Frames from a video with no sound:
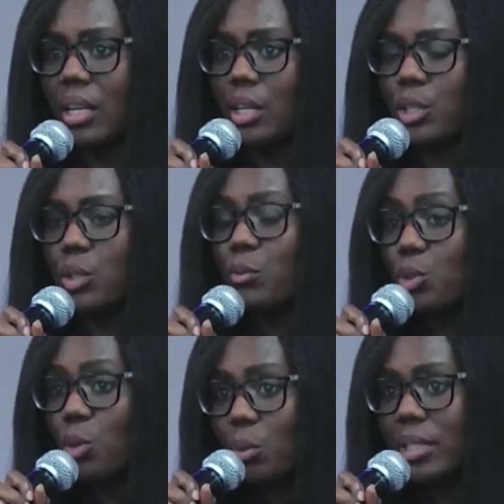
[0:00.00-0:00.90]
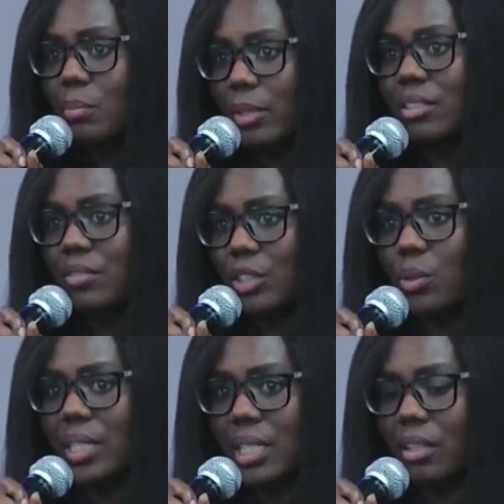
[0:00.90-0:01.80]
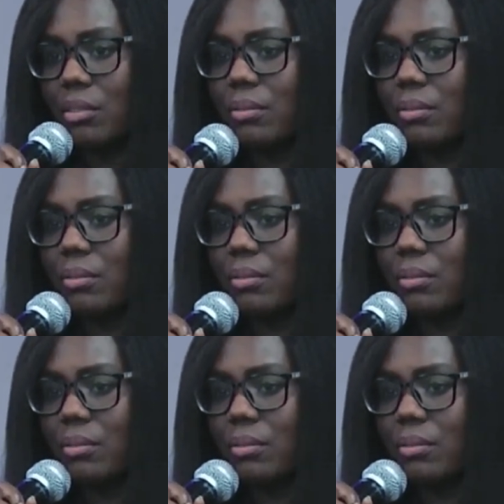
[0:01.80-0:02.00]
So if you don't believe in yourself,